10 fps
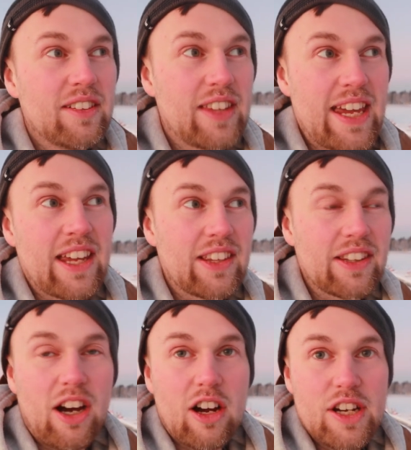think that
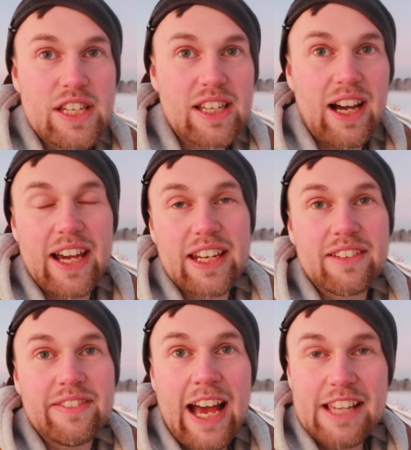our side
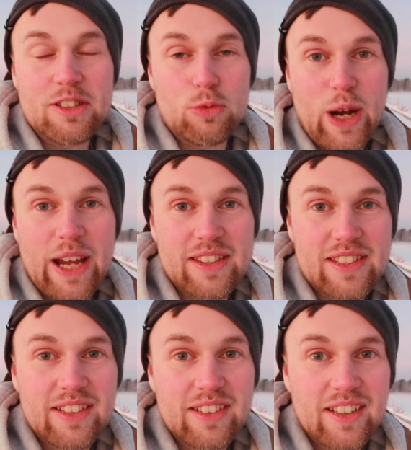has it right.